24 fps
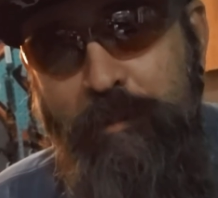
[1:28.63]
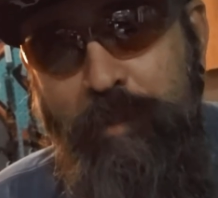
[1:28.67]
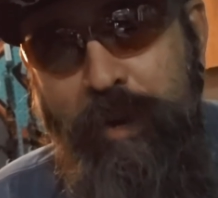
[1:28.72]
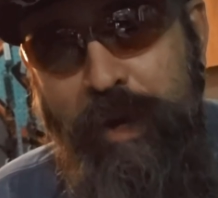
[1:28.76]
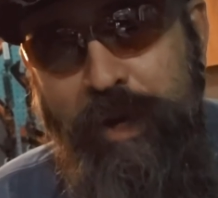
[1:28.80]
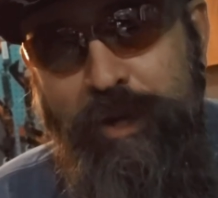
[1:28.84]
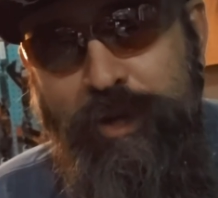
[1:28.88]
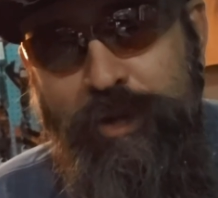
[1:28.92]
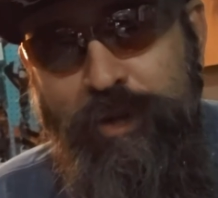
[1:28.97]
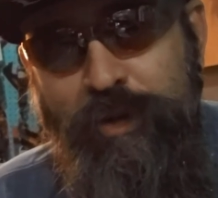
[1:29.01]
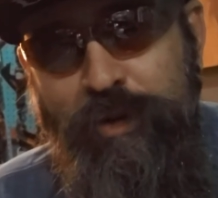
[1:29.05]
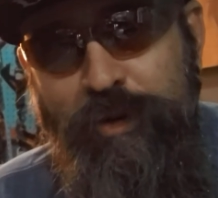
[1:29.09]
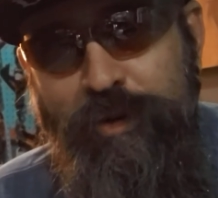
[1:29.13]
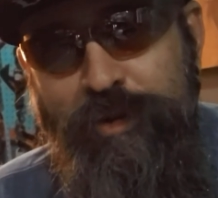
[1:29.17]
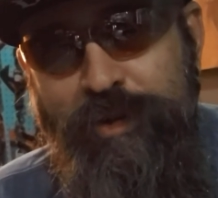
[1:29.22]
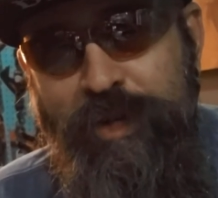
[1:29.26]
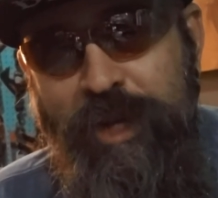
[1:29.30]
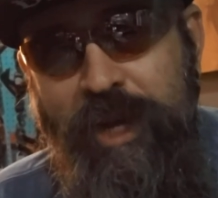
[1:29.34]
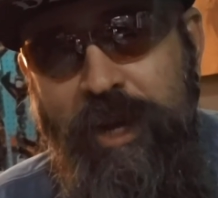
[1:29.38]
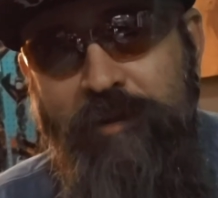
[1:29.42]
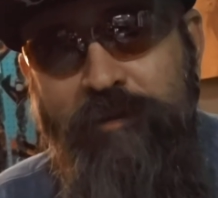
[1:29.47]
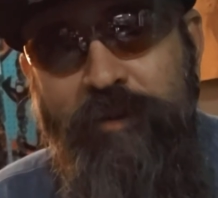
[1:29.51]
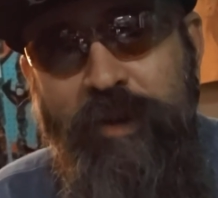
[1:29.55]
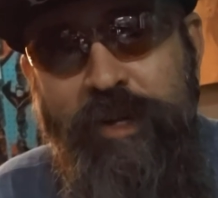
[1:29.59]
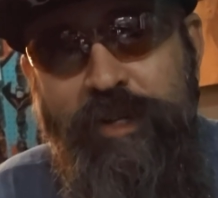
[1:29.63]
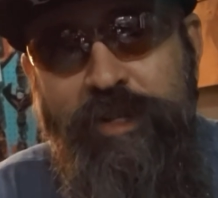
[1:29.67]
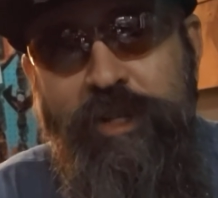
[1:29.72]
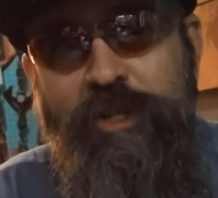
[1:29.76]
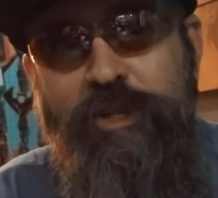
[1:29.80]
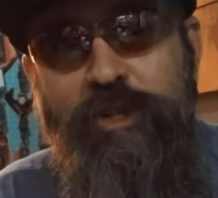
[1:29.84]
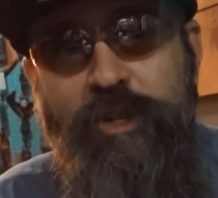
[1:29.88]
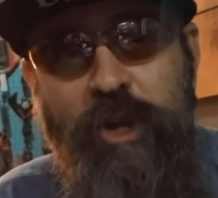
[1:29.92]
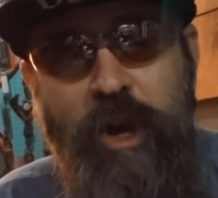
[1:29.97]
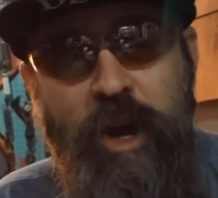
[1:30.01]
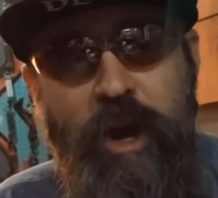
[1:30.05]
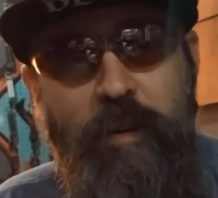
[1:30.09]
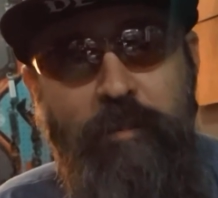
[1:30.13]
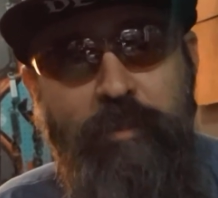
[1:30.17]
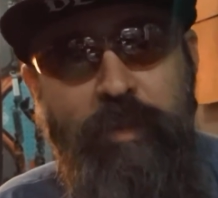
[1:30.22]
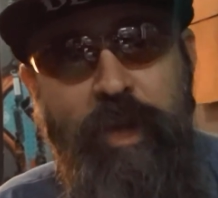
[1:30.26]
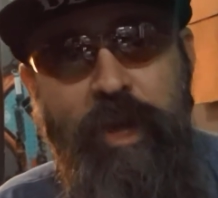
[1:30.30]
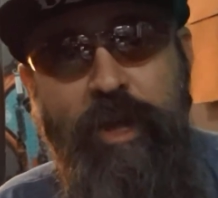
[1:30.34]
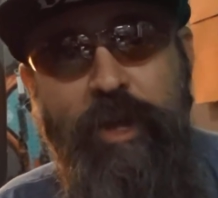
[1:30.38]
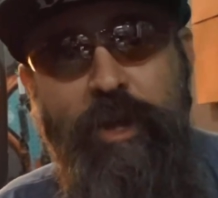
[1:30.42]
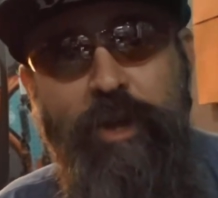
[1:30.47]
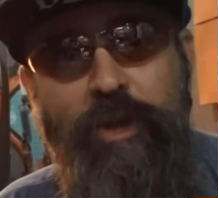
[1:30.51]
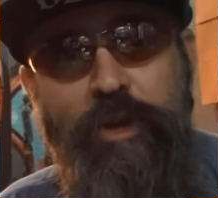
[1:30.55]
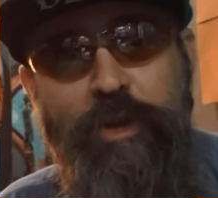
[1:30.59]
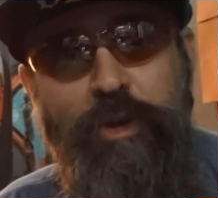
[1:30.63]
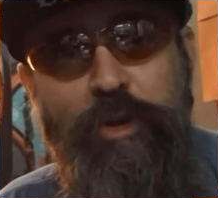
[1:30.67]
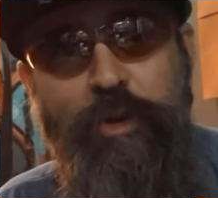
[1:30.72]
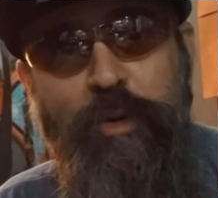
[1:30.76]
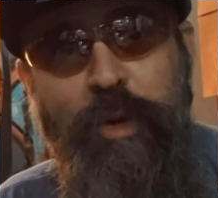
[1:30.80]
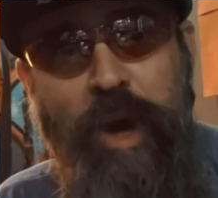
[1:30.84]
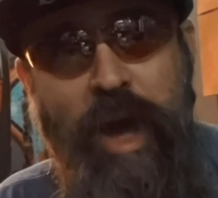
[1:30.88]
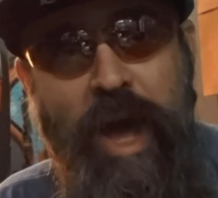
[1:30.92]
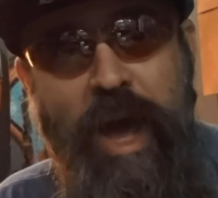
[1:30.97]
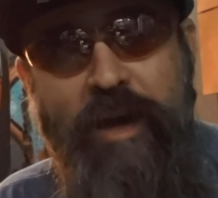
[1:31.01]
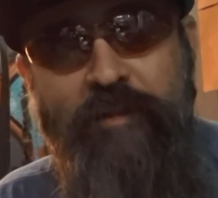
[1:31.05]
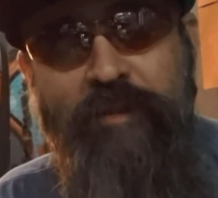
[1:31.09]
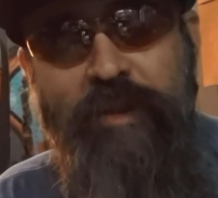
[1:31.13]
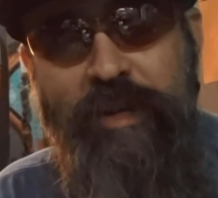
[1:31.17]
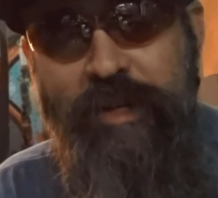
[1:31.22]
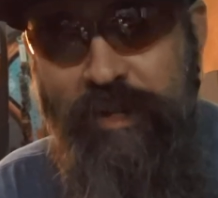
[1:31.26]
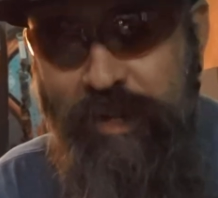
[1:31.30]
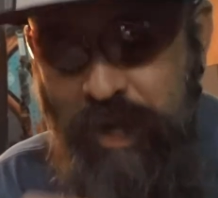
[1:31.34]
pictures if it's a job that you haven't